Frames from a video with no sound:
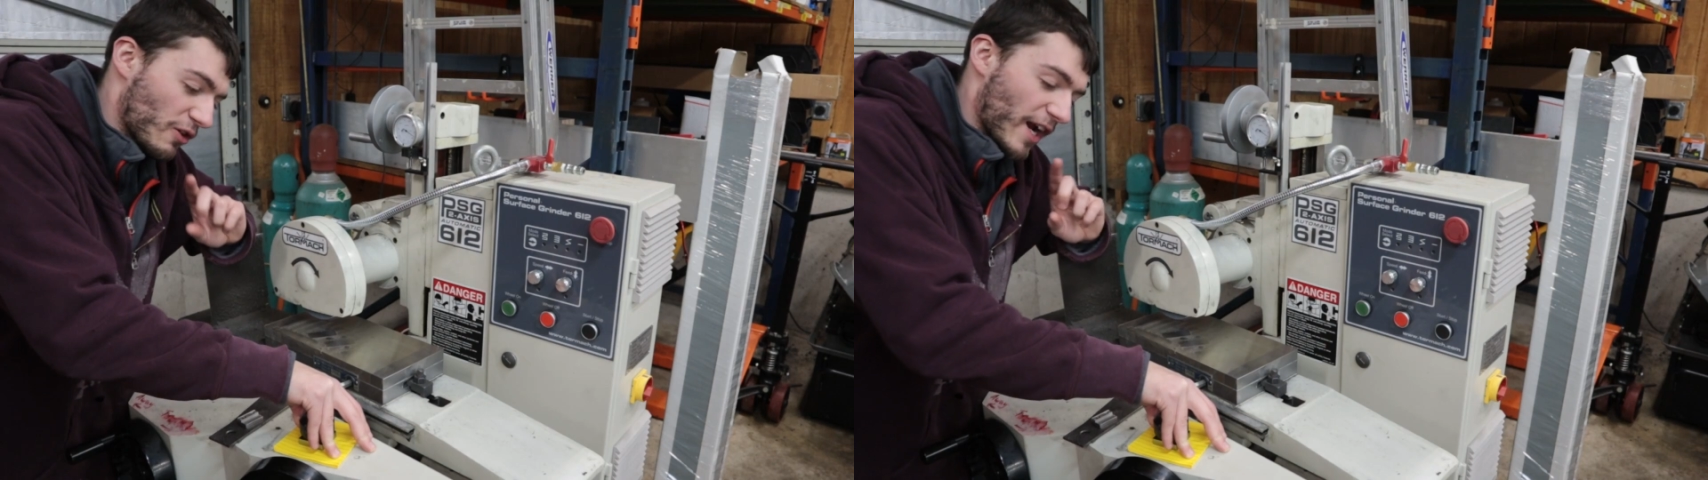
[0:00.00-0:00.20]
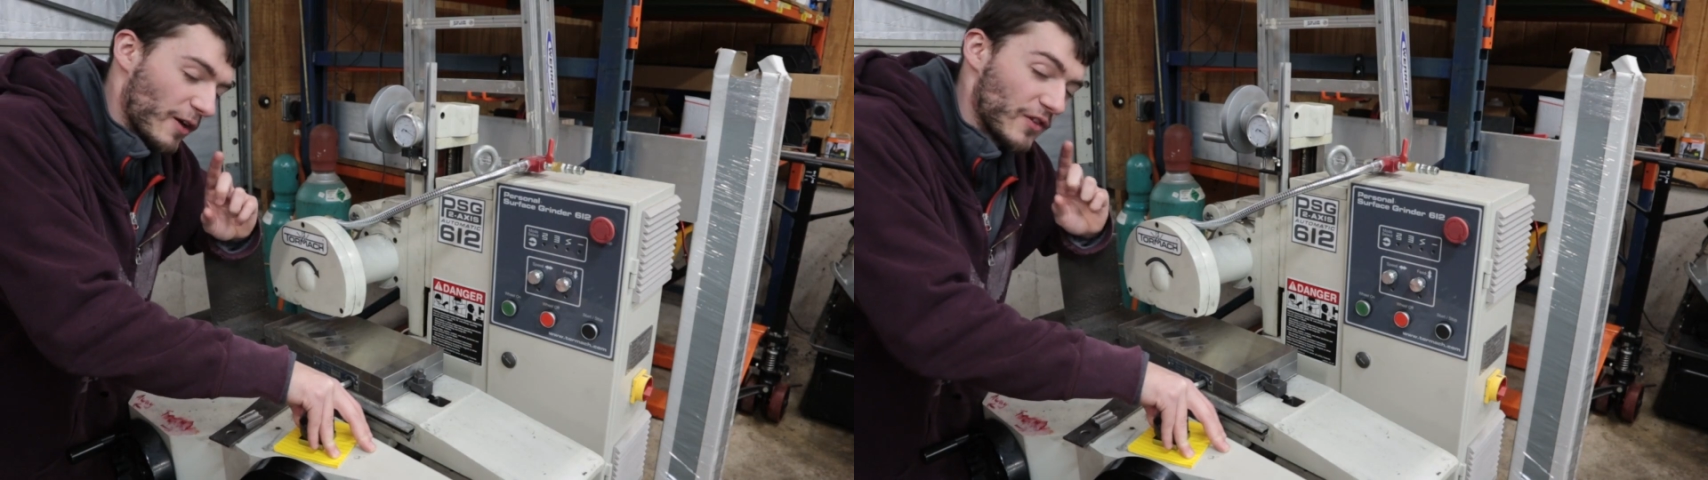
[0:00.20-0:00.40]

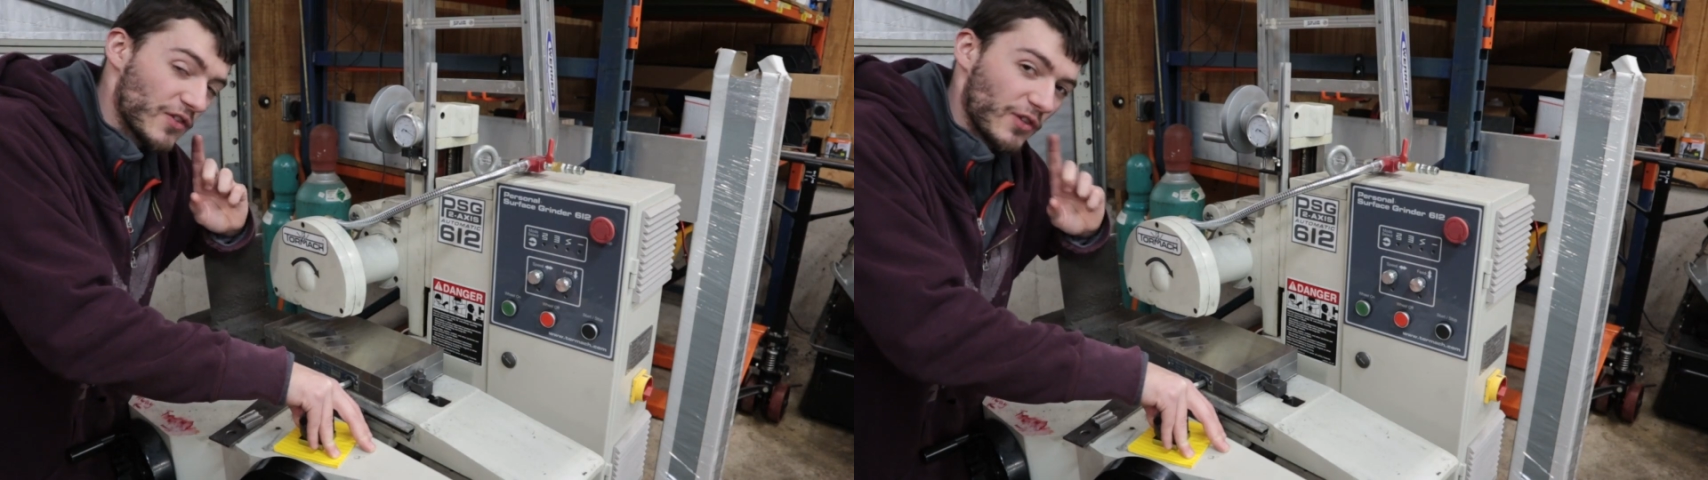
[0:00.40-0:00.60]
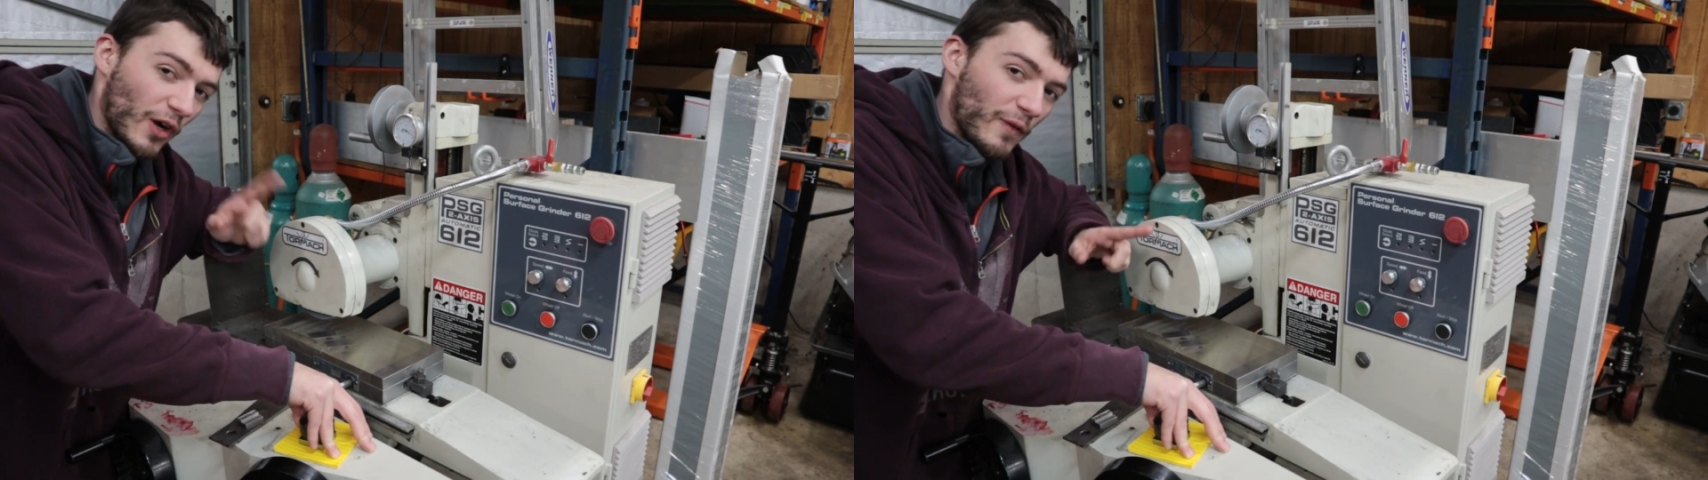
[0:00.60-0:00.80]
ground
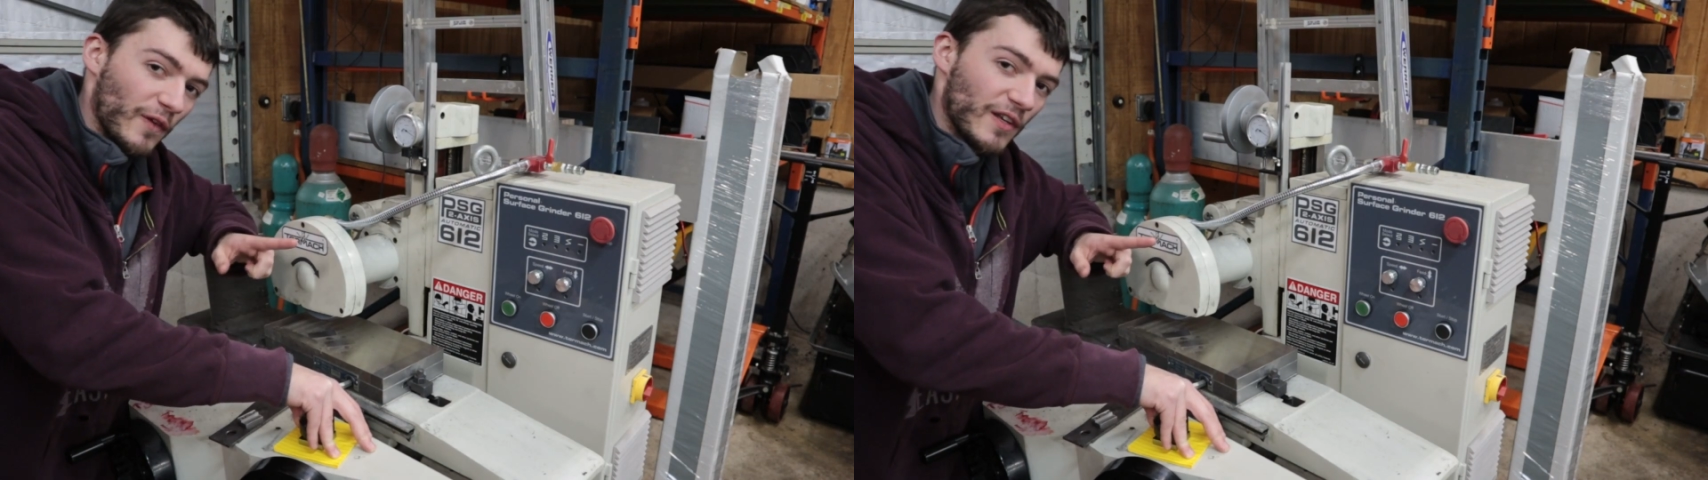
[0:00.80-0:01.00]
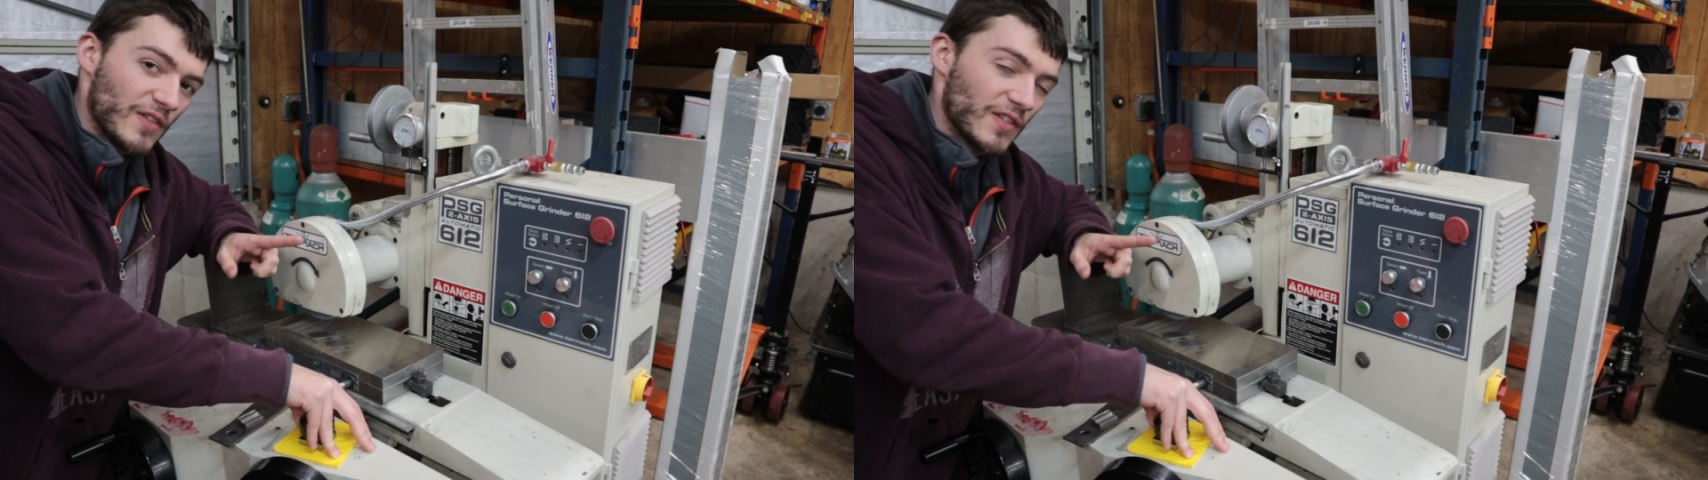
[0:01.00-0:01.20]

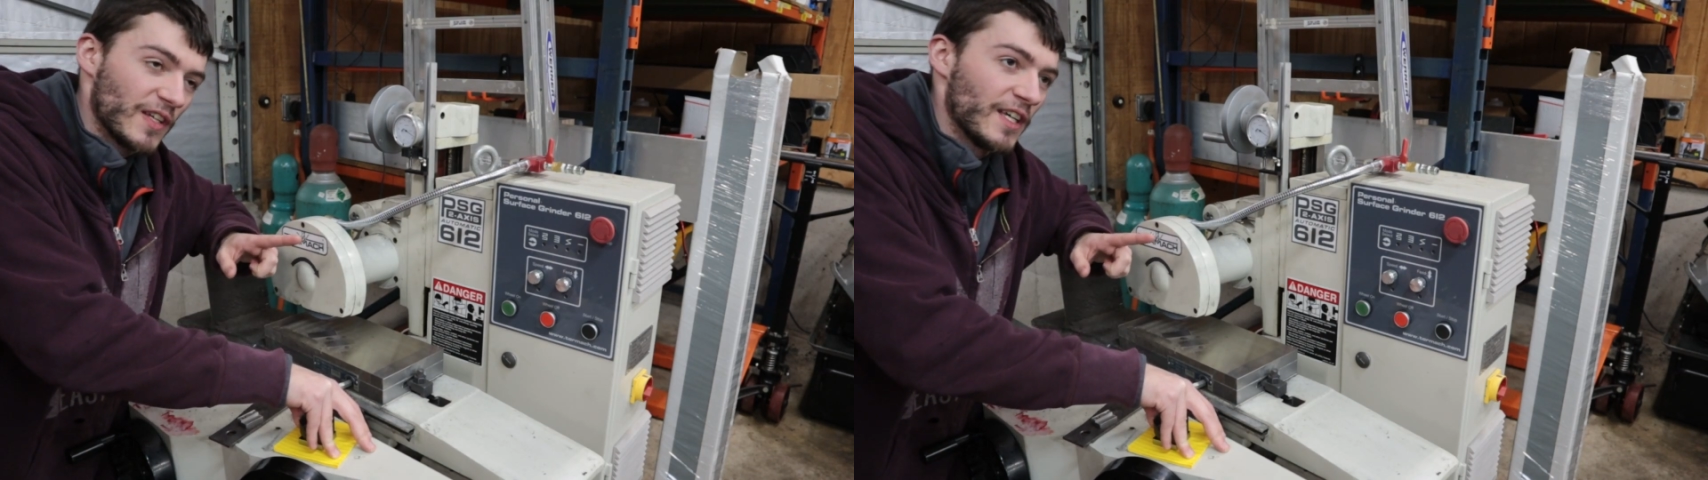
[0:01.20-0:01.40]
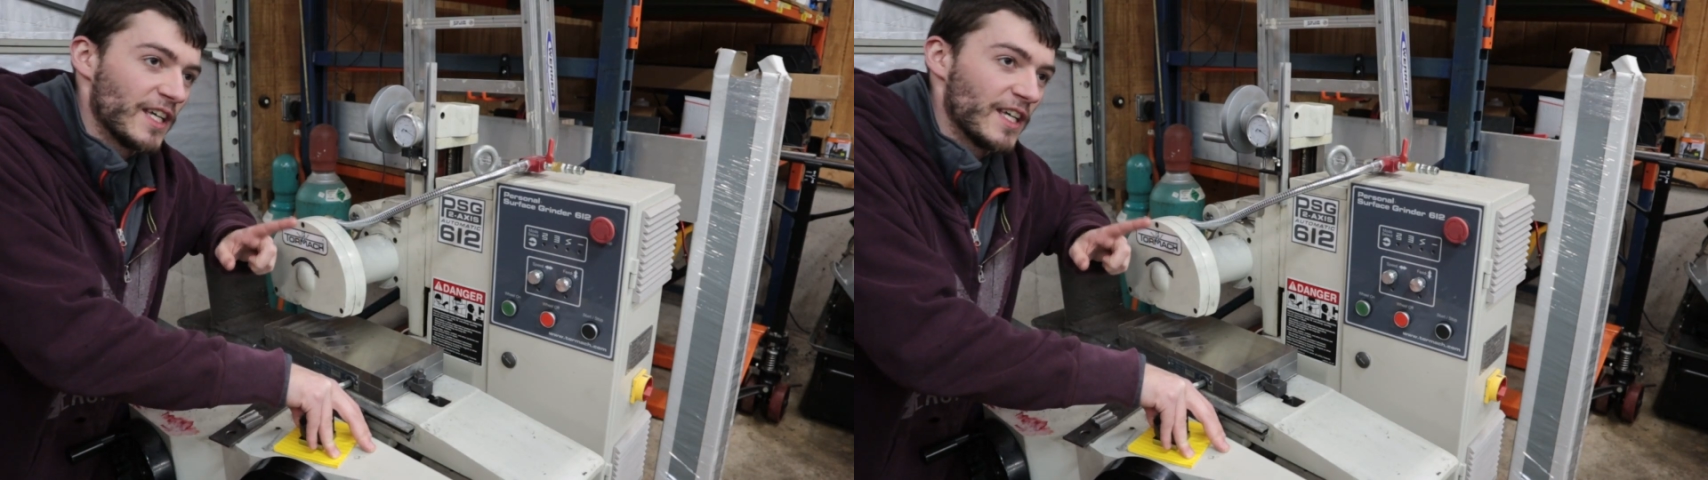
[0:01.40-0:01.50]
surface